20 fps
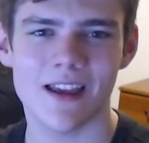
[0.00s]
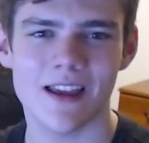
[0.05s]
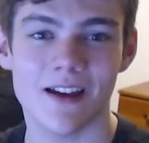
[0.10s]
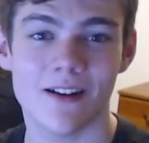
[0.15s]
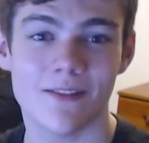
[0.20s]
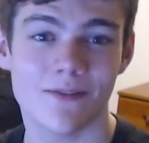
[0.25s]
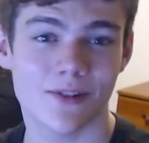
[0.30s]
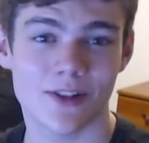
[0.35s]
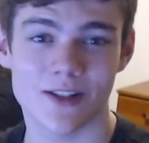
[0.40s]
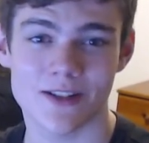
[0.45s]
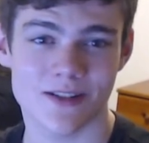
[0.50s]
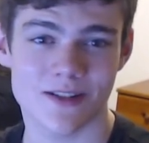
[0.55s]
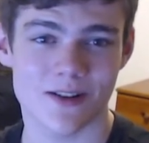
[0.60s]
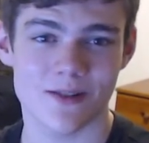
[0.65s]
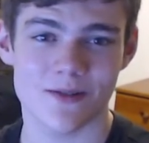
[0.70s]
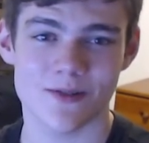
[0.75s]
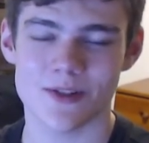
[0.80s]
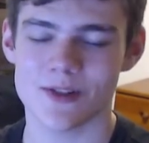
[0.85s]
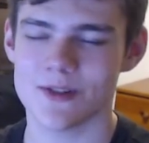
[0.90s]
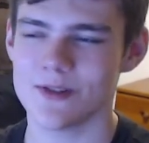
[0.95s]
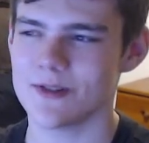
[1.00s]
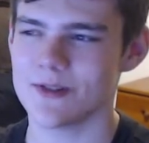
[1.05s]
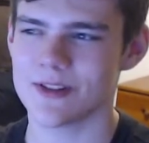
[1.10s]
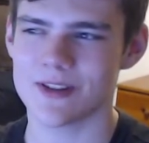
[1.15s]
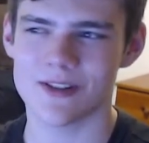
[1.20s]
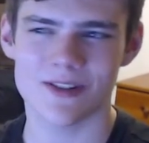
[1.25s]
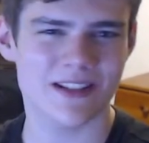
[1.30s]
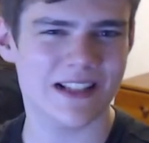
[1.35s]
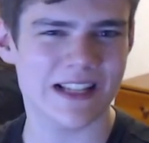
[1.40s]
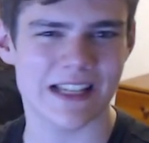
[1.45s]
for us to go to, and
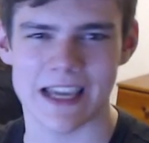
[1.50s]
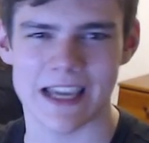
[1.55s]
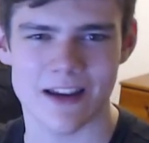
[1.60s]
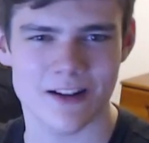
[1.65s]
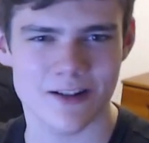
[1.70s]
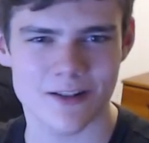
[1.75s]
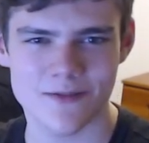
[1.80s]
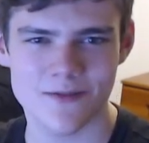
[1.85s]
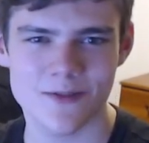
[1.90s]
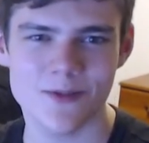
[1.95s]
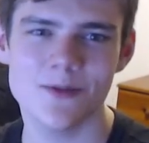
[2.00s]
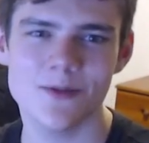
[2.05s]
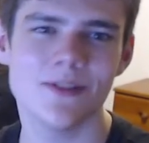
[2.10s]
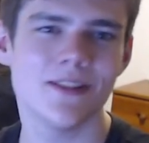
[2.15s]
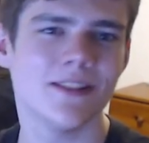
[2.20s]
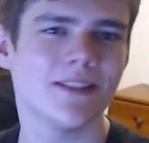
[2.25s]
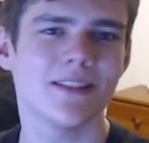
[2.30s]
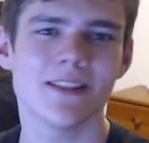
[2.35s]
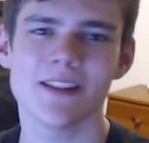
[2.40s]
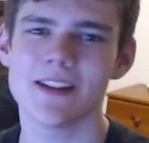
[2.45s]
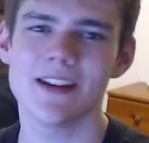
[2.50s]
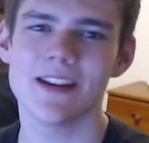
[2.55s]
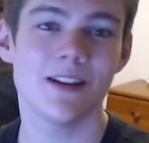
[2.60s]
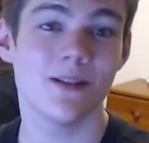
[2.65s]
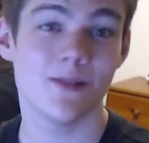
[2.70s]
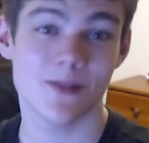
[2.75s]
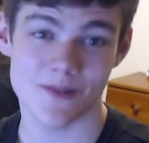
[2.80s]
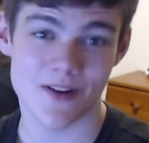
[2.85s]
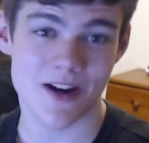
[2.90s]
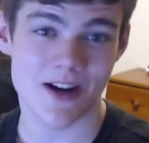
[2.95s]
there was like catered food, and it
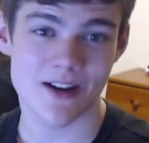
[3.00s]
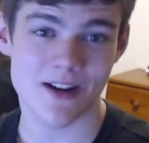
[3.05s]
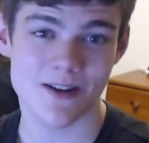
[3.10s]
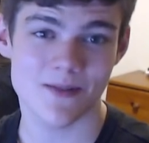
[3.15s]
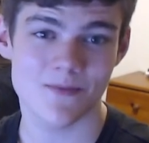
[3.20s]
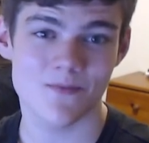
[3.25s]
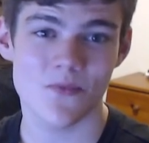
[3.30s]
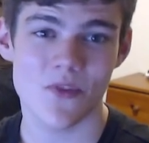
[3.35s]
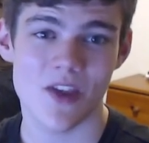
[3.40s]
was very good.